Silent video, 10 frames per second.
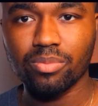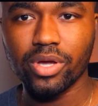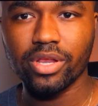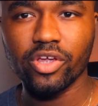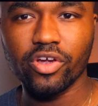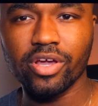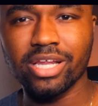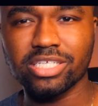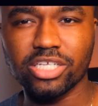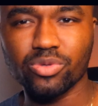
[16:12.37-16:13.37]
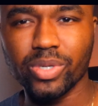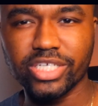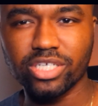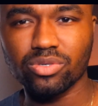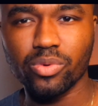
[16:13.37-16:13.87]
but you're in a
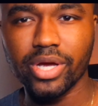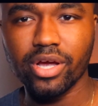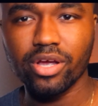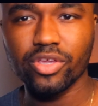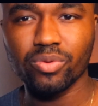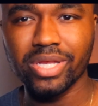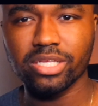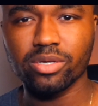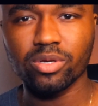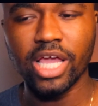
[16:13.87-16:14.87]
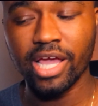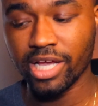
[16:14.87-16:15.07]
situation where you need to